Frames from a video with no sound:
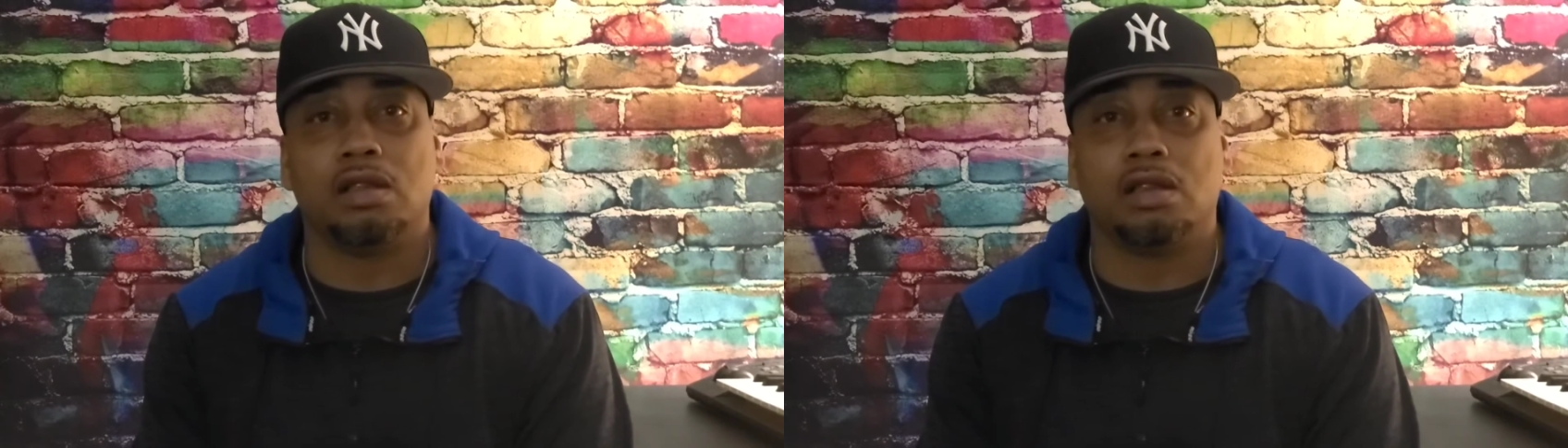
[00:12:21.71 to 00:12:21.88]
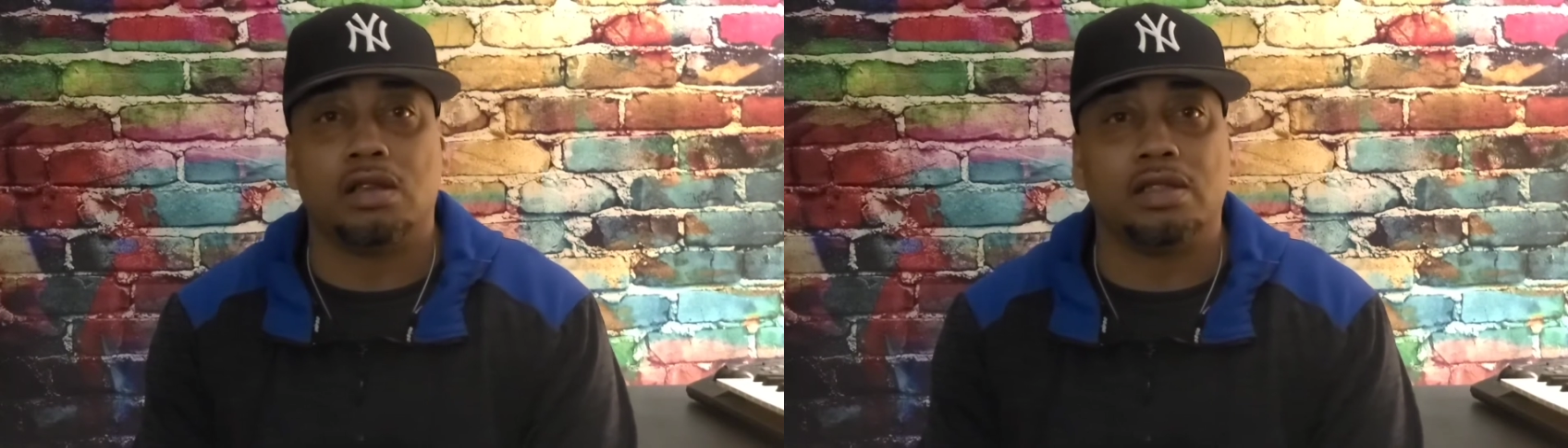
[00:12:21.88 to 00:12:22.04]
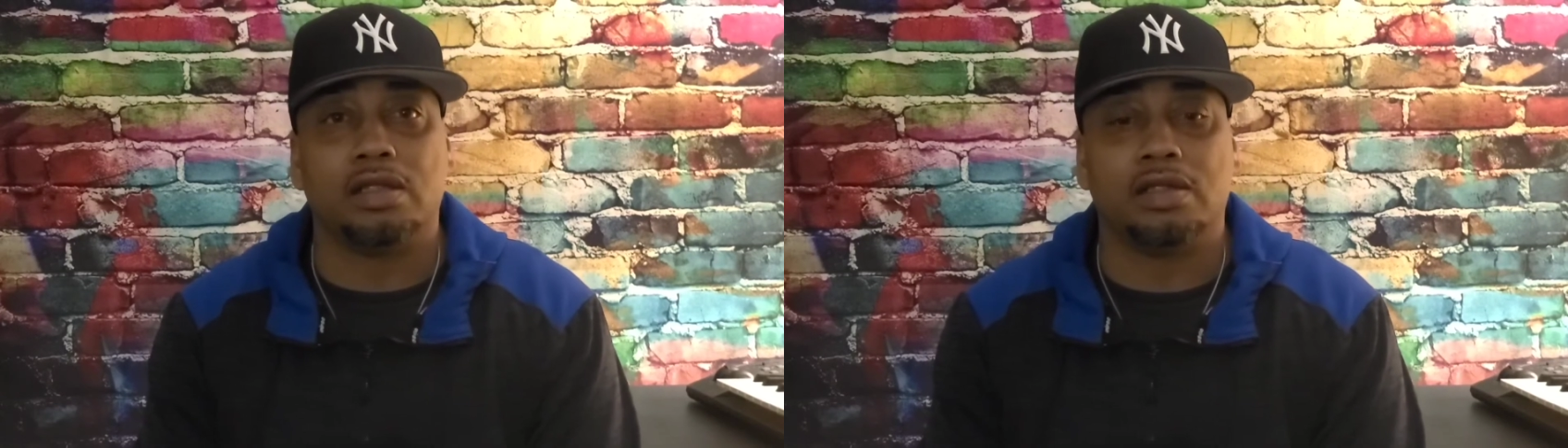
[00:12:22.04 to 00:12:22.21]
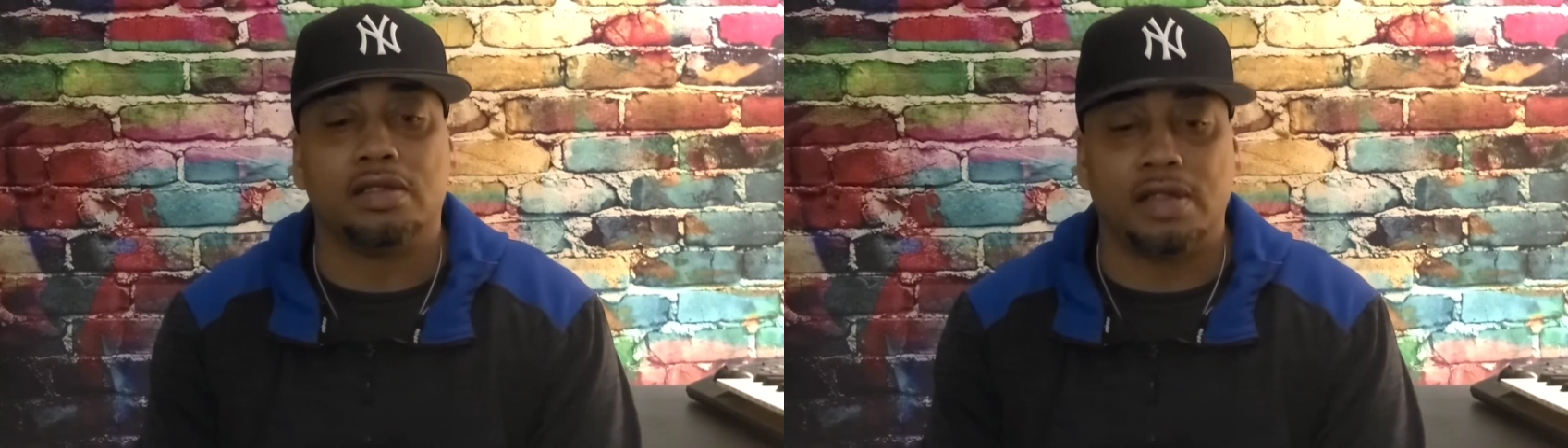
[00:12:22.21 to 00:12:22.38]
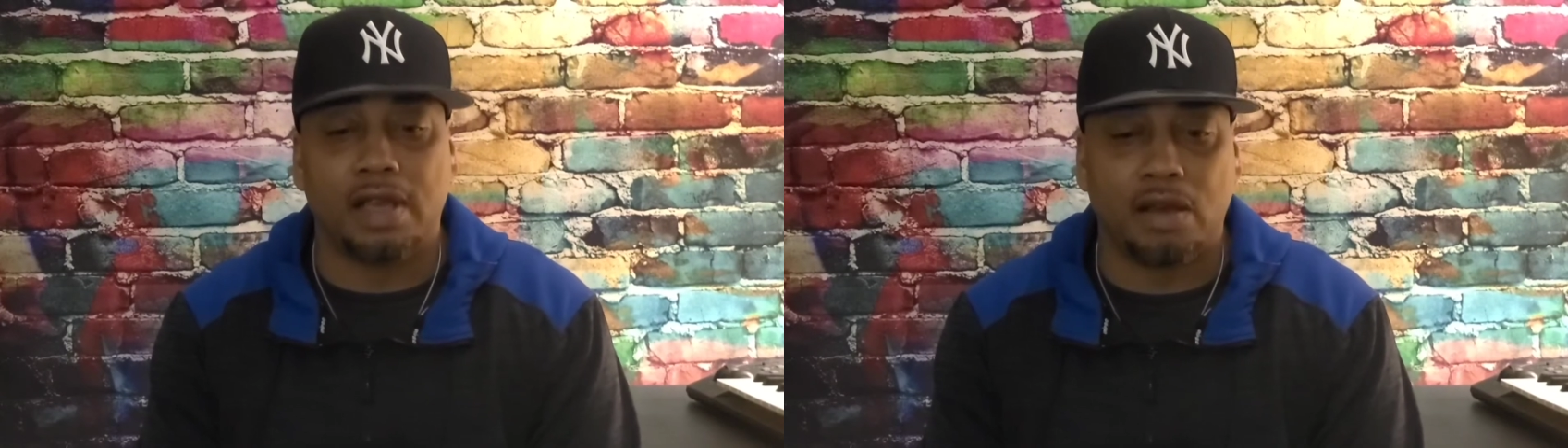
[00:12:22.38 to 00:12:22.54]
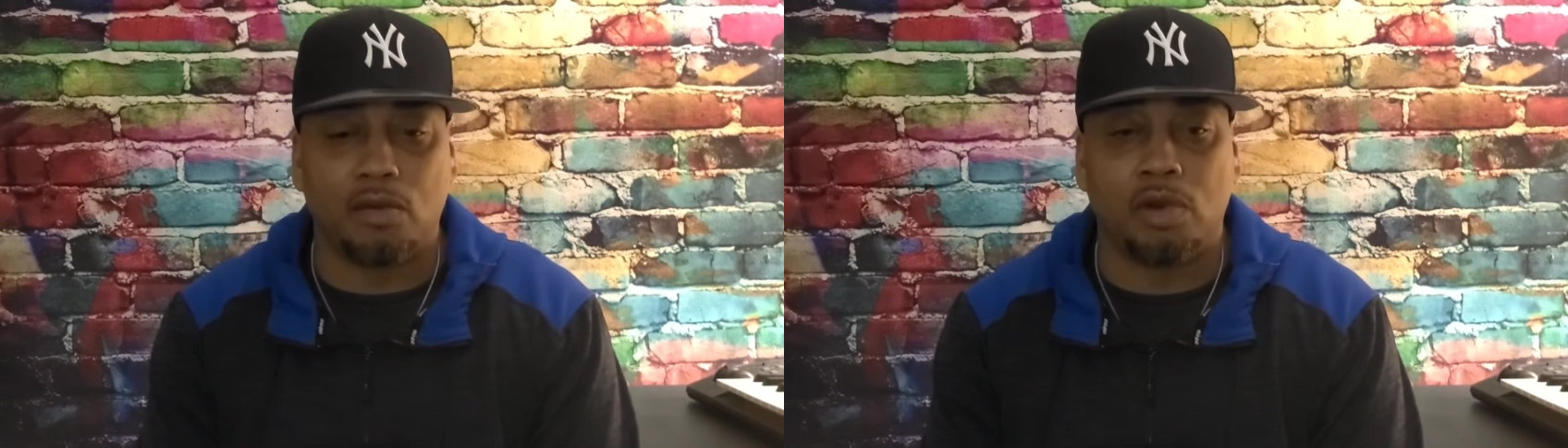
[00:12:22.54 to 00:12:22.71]
because this is
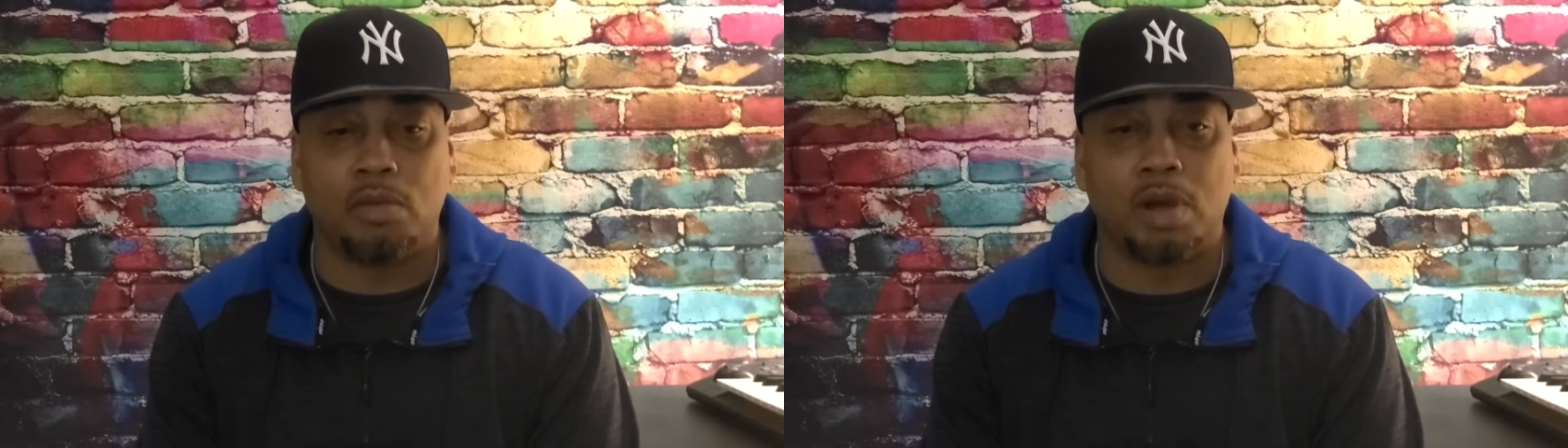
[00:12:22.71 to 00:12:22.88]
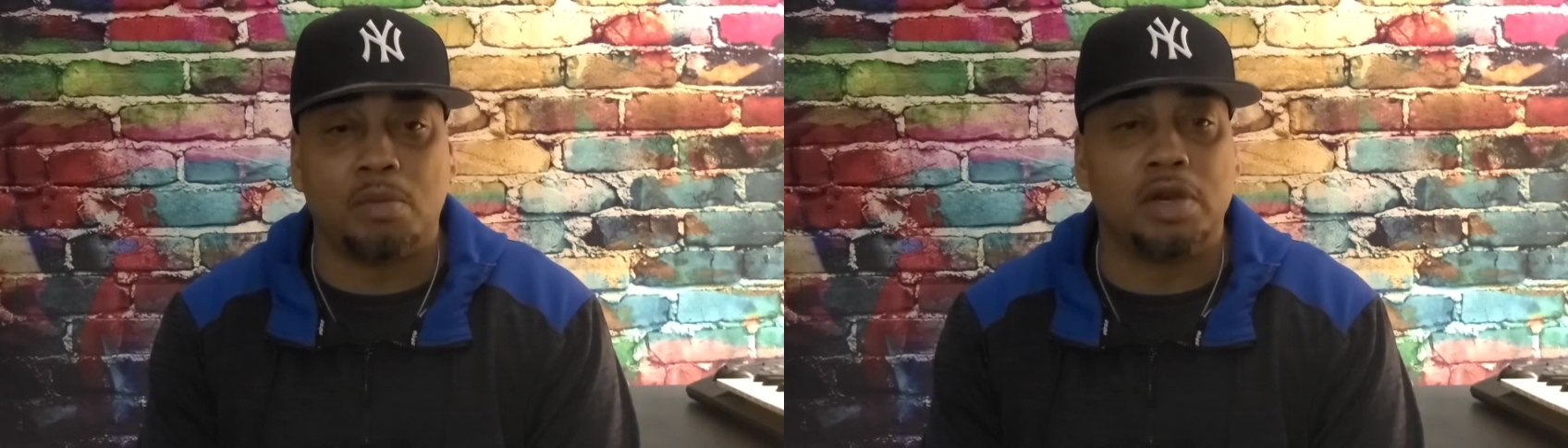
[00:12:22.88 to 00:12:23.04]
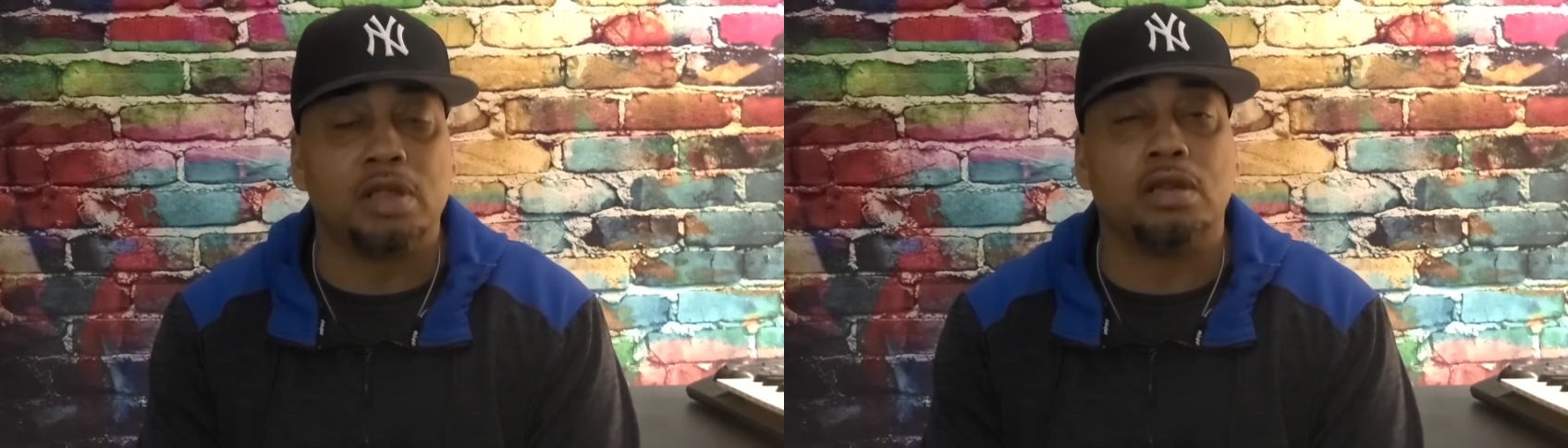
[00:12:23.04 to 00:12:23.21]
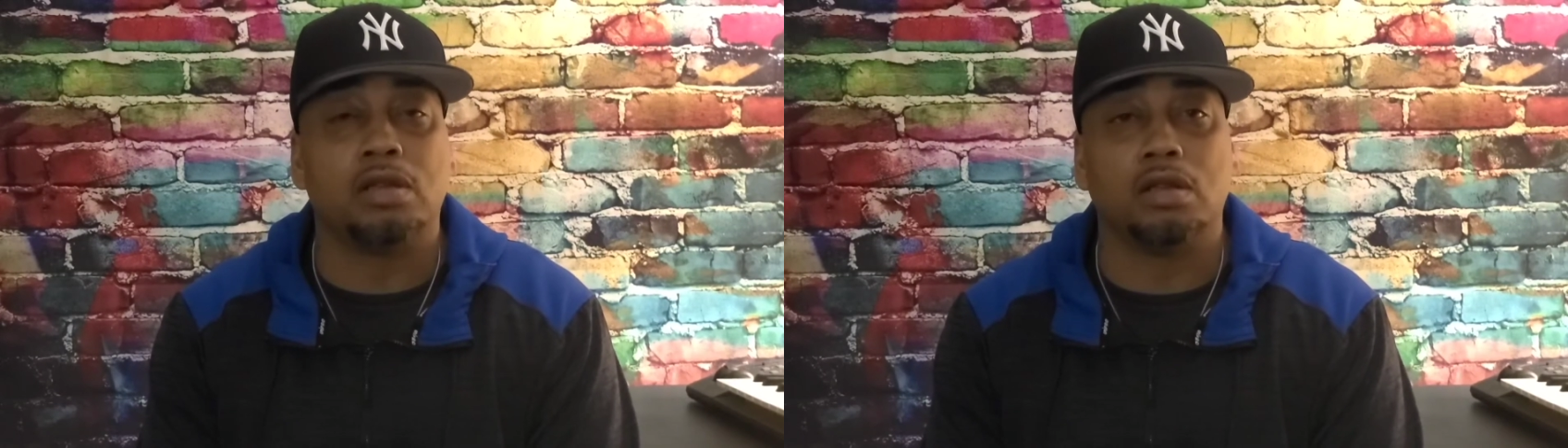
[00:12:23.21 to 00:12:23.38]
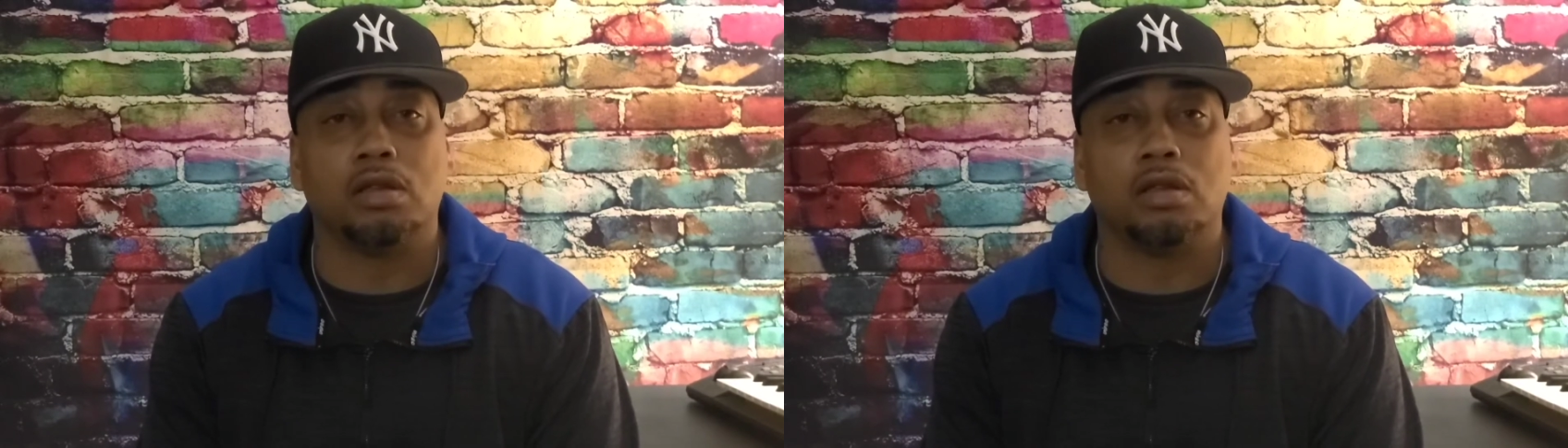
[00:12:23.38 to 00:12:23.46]
not what my mother